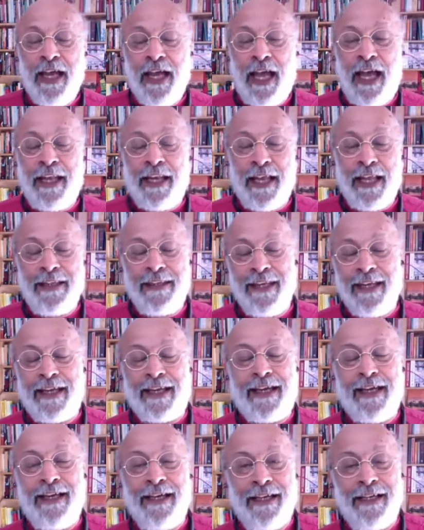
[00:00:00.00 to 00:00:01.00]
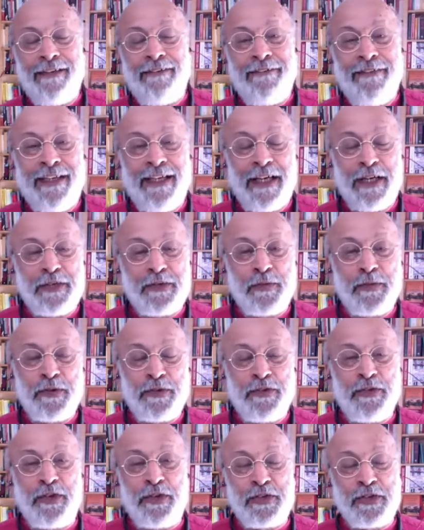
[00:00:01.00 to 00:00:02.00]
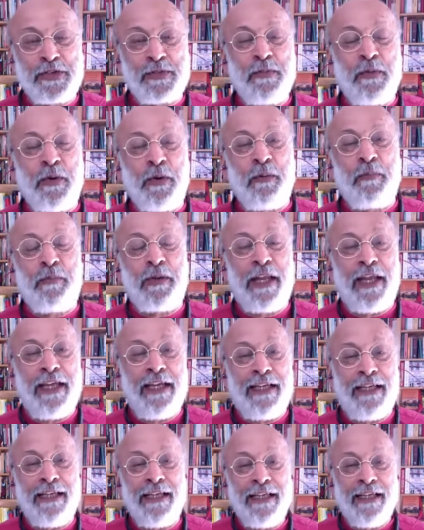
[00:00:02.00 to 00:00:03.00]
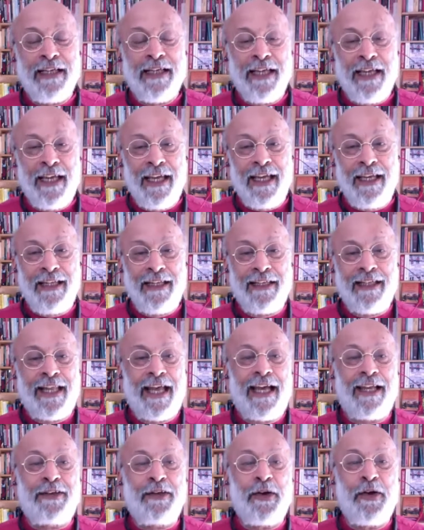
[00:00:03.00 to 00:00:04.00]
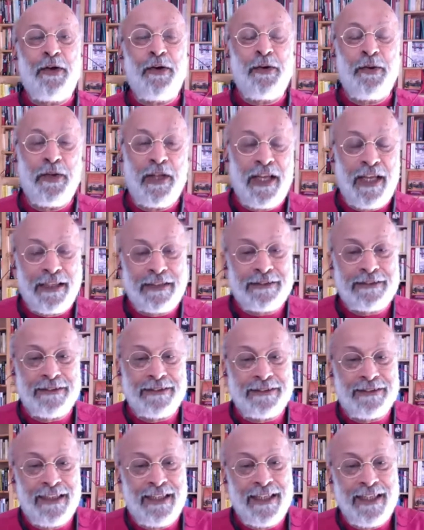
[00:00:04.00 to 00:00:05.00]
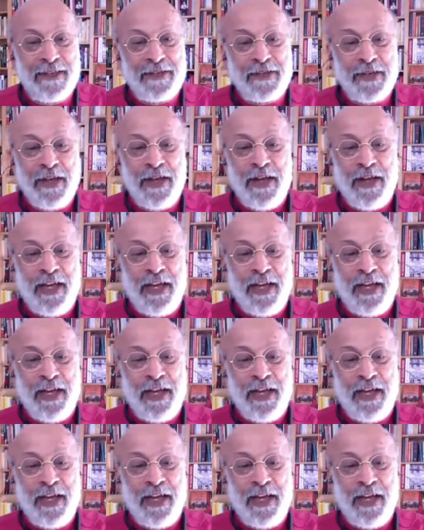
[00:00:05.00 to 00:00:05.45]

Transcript: And I think Riaz was not a small player in that whole exercise.